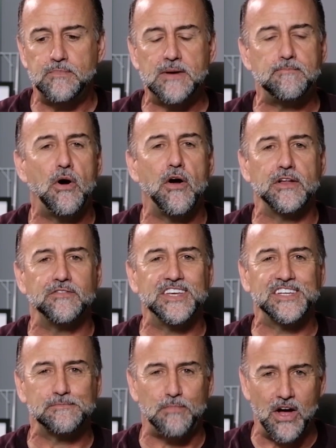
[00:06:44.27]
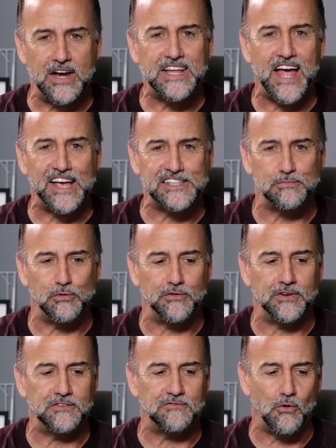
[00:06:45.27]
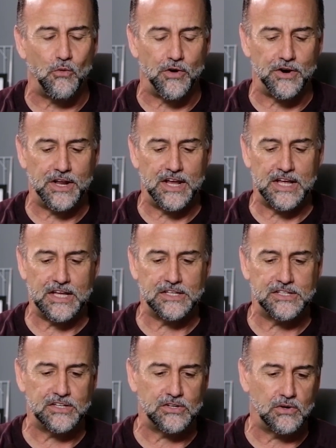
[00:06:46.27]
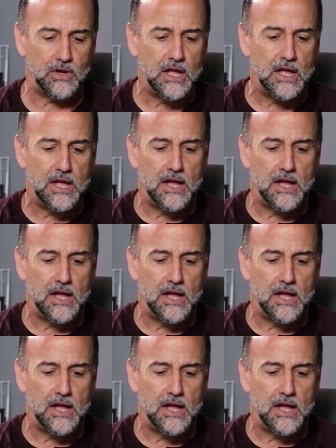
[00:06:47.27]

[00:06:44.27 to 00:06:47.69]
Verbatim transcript: be a part of this podcast moving forward and to